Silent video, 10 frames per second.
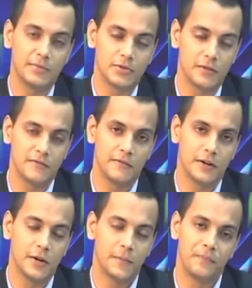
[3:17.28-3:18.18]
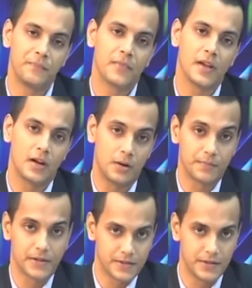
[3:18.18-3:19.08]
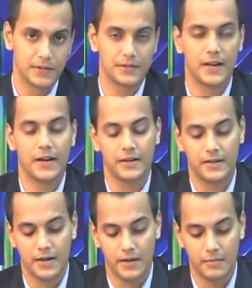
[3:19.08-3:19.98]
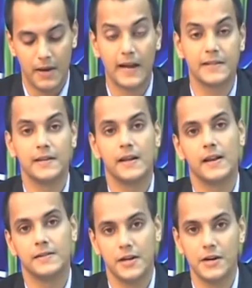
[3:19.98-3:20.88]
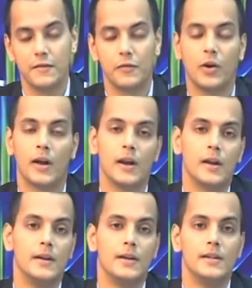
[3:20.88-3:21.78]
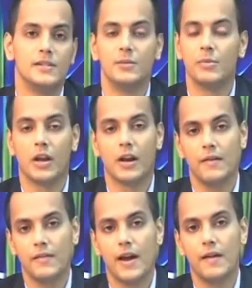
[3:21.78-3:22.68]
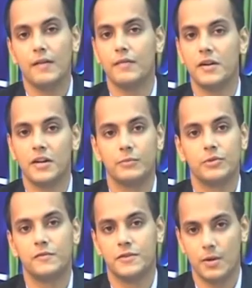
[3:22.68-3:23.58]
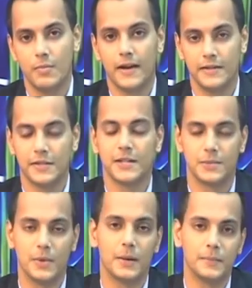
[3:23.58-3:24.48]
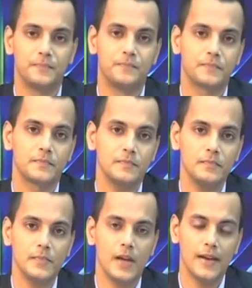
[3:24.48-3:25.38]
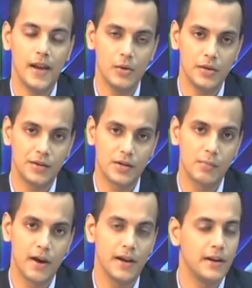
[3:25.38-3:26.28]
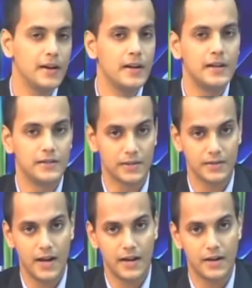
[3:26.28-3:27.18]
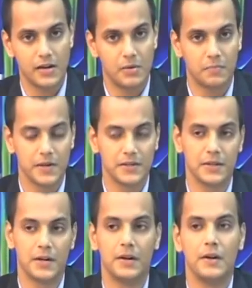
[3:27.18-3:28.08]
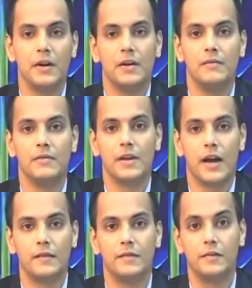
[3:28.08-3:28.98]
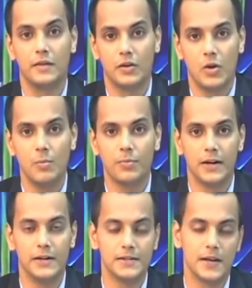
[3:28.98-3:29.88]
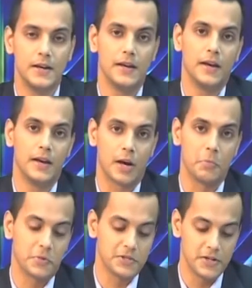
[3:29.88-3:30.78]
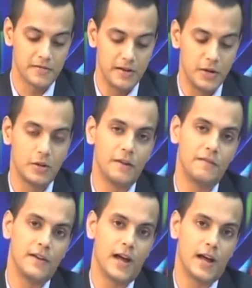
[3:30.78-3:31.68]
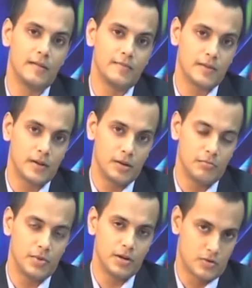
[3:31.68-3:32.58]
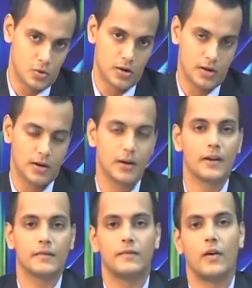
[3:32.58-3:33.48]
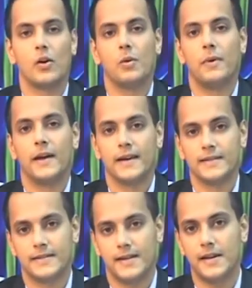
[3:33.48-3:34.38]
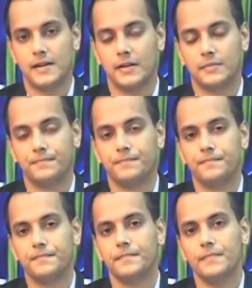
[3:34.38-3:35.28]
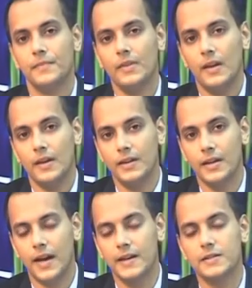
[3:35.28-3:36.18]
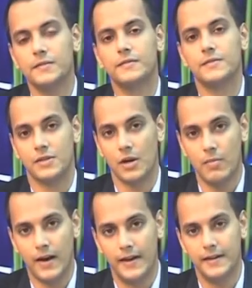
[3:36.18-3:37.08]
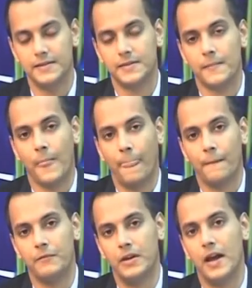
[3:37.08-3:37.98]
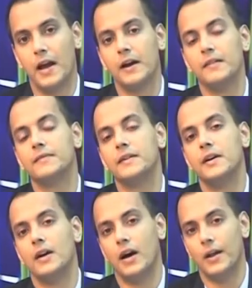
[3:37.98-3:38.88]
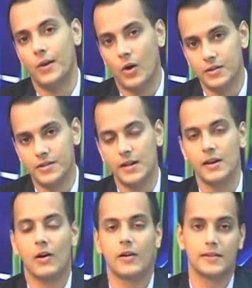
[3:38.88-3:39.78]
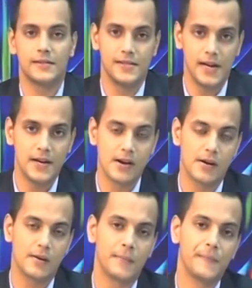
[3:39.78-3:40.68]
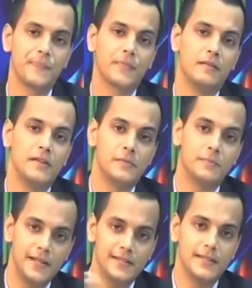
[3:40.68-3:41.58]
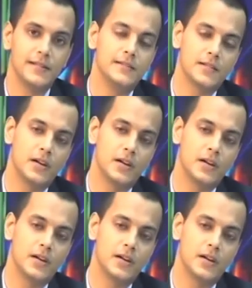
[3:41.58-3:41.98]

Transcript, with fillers: now we uh, is the fact that a compressor required to generate there is a work input which is what is used in pressure across the compressor it operates in a gradient mode so always sees an increasing in the case of a turbine case it's it's the other way around variable pressure gradient because there is a turbine which lead turbine extracts work that is it converts kinetic energy which the flow output